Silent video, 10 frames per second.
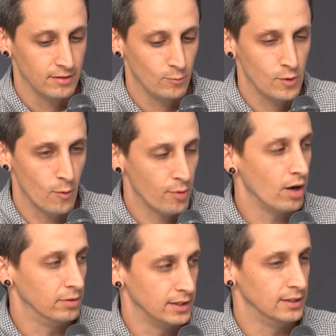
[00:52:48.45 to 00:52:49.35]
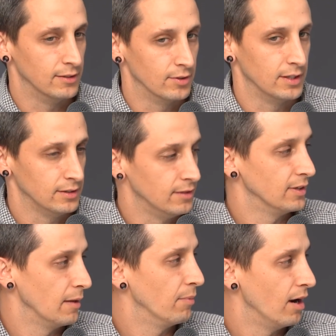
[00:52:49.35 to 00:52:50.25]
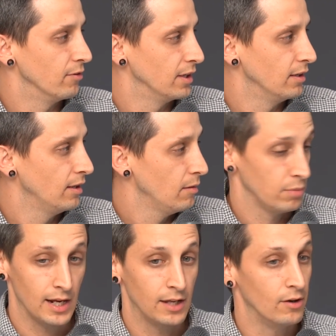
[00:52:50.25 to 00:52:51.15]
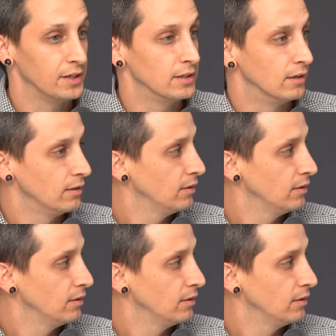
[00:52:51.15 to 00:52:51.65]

we were probably living living in poverty yeah but i had no idea